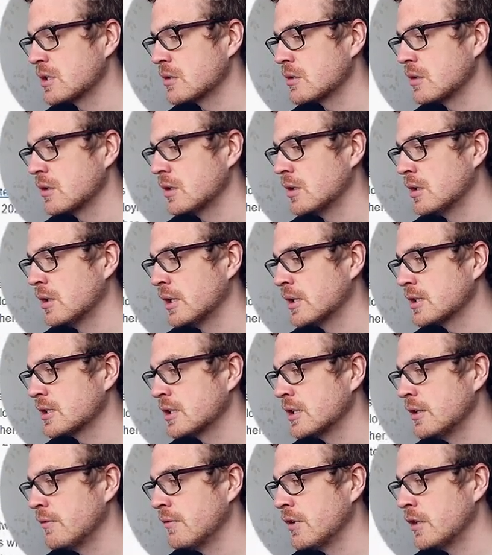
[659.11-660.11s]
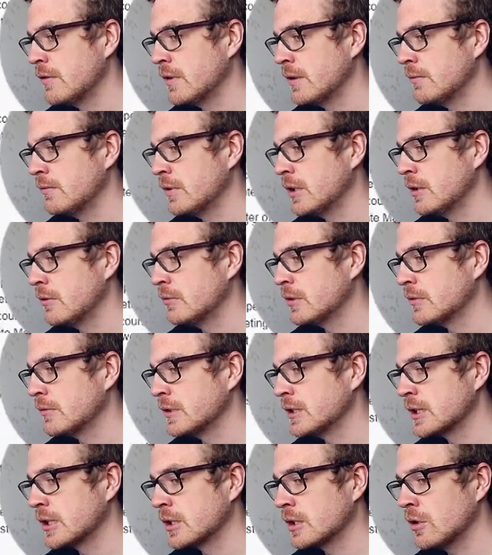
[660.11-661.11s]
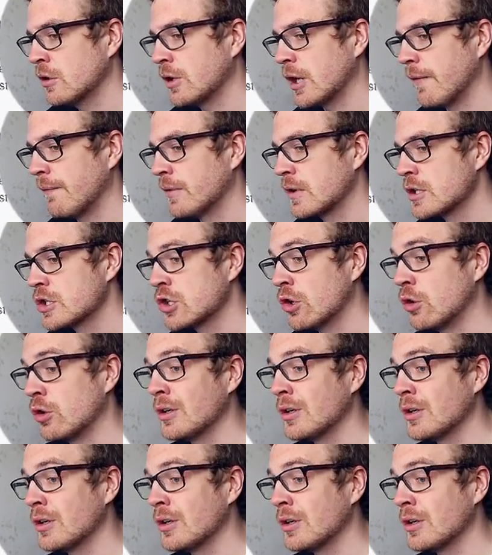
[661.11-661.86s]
Uh, let's see where we where were this. Okay, so